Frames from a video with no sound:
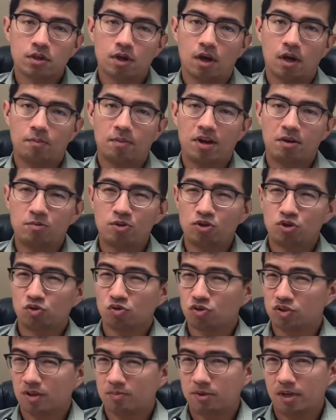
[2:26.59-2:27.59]
Metamucil
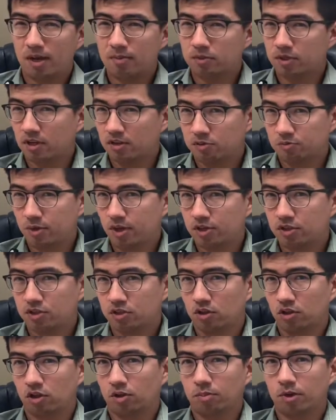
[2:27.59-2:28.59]
sometimes gives patients
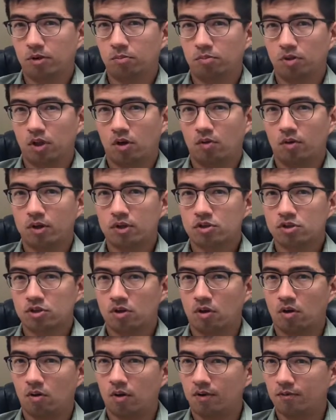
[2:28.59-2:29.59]
a little bit of bloating,
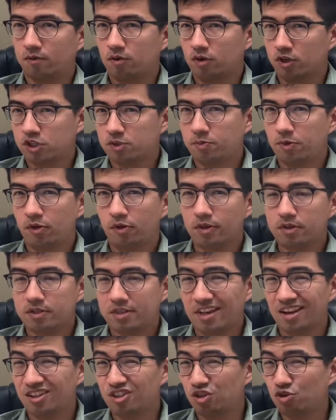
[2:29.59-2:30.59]
so if you experience
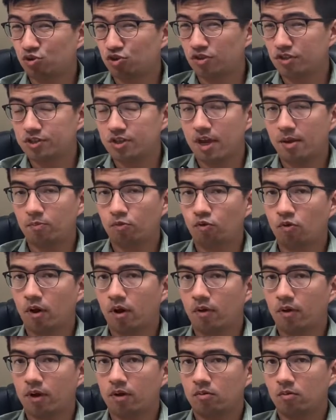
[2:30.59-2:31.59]
that, it's usually
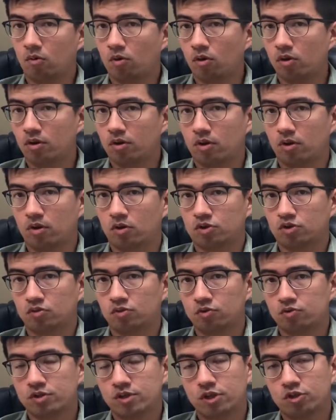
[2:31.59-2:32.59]
temporary, or you can also
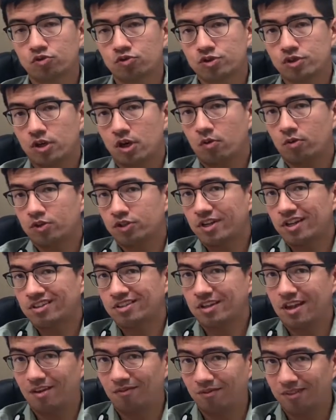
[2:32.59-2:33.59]
do Citracel, which tends
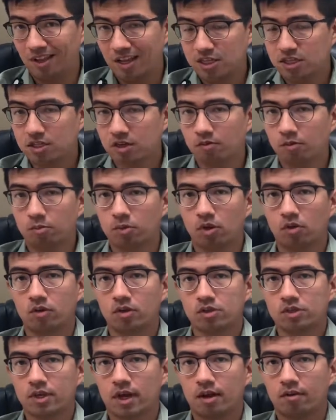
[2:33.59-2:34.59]
to have less of a
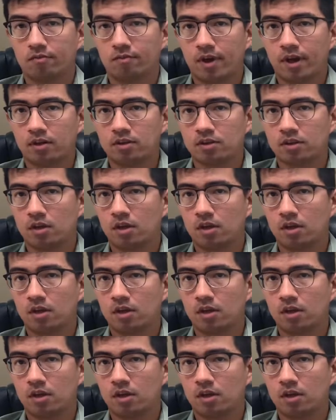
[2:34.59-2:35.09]
bloating side effect.